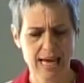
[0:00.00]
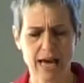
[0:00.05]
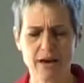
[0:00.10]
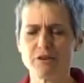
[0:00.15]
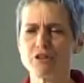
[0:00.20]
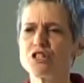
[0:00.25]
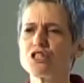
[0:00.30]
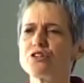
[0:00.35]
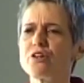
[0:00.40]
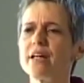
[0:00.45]
how
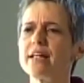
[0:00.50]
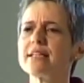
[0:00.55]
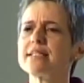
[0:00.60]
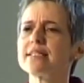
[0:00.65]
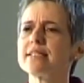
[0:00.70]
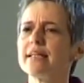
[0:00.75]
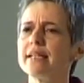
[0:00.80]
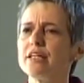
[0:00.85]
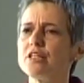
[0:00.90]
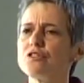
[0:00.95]
to
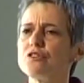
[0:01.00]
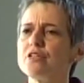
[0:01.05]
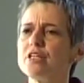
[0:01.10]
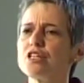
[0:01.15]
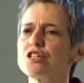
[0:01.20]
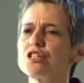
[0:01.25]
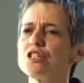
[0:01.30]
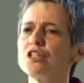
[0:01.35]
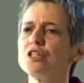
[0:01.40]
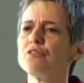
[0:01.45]
translate
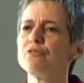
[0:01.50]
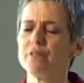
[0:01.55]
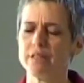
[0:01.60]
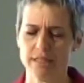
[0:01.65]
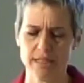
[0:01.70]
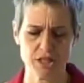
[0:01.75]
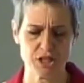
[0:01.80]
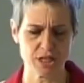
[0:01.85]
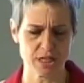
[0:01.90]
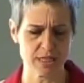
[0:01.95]
traditional
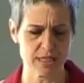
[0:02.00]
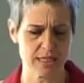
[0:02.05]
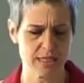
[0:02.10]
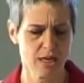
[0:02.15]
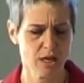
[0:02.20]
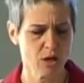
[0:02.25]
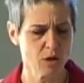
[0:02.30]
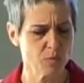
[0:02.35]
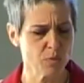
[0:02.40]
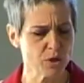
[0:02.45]
religious
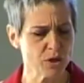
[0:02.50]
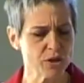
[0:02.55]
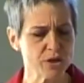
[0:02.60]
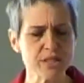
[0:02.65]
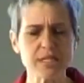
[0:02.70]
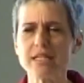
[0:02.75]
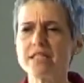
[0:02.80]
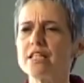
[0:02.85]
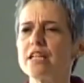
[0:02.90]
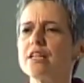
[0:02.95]

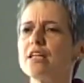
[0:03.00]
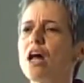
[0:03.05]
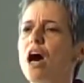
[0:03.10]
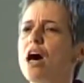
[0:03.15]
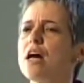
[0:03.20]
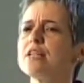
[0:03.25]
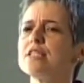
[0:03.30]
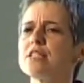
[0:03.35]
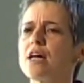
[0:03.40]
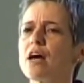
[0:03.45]
words into
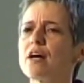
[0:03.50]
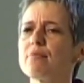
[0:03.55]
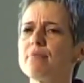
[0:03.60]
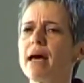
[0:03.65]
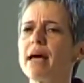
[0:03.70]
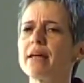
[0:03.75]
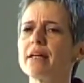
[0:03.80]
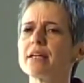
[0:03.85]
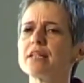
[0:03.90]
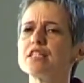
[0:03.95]

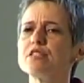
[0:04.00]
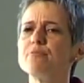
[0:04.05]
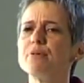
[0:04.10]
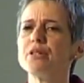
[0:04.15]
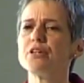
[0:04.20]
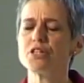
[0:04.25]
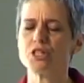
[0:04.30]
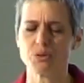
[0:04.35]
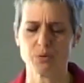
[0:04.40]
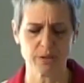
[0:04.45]
non-dogmatic
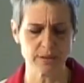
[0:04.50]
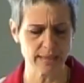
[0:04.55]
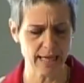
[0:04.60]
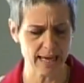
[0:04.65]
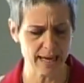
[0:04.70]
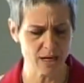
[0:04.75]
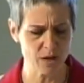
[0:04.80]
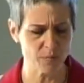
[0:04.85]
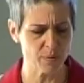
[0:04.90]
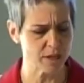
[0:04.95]
spiritual
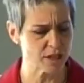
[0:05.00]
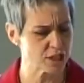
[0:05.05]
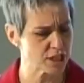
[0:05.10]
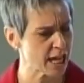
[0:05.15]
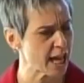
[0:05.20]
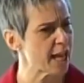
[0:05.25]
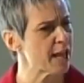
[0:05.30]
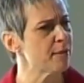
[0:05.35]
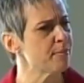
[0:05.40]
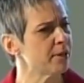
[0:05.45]

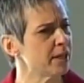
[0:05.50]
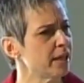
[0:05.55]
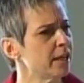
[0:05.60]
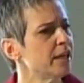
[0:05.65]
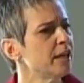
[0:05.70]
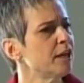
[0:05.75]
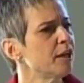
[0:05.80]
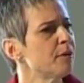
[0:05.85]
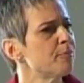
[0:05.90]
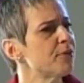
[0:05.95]
language, came
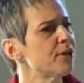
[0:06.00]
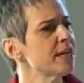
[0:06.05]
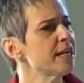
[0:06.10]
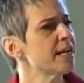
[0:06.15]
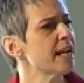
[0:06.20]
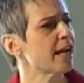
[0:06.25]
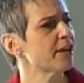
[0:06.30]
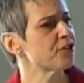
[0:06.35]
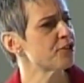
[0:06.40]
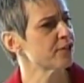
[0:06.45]

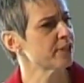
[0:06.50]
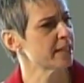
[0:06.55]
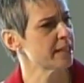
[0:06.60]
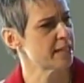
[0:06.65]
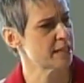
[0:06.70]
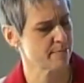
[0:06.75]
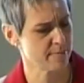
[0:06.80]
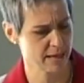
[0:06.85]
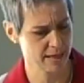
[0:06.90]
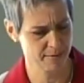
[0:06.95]
pretty naturally
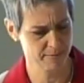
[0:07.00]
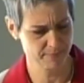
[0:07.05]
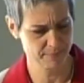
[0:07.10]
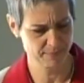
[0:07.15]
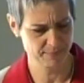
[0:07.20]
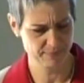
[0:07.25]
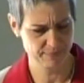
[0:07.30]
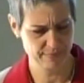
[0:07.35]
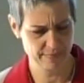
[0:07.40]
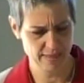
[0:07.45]
to me.
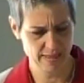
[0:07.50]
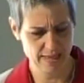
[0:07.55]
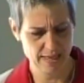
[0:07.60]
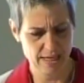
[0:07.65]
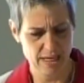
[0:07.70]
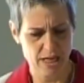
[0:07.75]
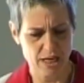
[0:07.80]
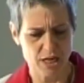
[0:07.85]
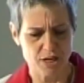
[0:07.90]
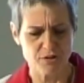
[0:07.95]

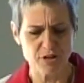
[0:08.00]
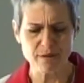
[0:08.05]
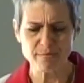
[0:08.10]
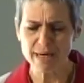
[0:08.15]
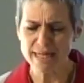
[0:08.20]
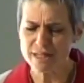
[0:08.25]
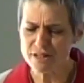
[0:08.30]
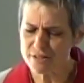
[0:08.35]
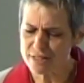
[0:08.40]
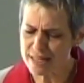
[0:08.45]
During
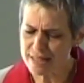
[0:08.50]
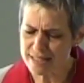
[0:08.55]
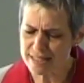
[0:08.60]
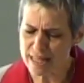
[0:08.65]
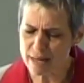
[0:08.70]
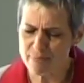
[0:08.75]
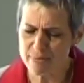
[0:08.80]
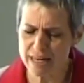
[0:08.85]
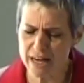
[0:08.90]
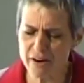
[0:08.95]
my years in
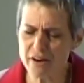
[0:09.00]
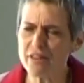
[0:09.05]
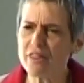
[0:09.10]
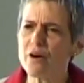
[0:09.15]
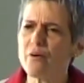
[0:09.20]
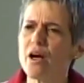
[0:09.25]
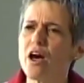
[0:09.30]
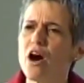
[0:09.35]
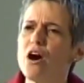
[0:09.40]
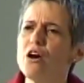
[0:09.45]
seminary,
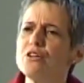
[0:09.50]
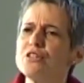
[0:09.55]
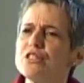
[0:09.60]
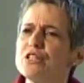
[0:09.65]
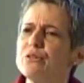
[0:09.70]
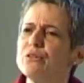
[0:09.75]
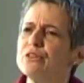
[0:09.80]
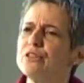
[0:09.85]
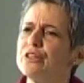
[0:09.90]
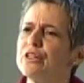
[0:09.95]
though, I
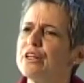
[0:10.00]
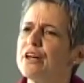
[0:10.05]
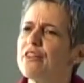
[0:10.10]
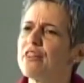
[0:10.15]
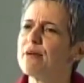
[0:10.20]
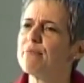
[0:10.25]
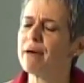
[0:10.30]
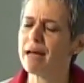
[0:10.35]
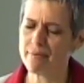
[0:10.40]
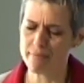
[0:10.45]
also learned
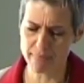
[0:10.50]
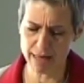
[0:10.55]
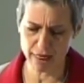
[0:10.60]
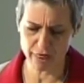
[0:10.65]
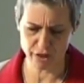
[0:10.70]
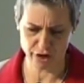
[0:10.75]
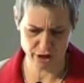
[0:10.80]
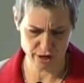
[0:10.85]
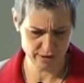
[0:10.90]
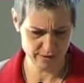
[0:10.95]
that my
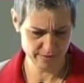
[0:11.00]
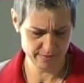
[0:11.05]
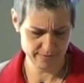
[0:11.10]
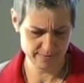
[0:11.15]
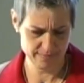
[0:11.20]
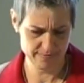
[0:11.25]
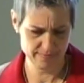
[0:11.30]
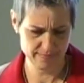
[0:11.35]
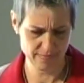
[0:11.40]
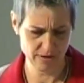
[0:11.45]
mother,
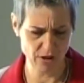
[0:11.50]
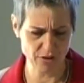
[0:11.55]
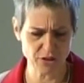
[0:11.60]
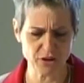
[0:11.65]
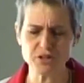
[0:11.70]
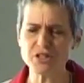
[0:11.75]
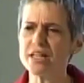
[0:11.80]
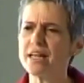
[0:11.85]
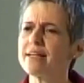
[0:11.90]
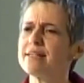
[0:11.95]

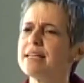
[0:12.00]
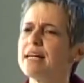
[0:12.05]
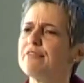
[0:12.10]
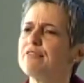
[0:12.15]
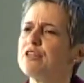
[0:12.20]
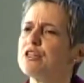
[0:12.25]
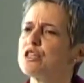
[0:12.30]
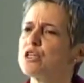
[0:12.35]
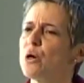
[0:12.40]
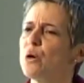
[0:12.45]
although she had
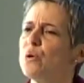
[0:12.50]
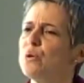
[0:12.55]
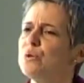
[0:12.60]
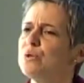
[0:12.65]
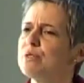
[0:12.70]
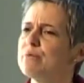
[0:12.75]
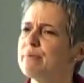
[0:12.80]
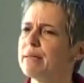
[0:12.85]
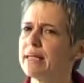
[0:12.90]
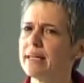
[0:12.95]
never
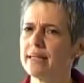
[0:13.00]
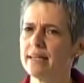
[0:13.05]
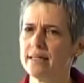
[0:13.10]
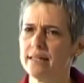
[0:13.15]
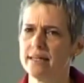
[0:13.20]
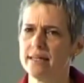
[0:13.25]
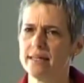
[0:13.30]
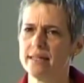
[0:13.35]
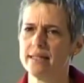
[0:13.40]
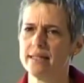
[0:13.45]
told me,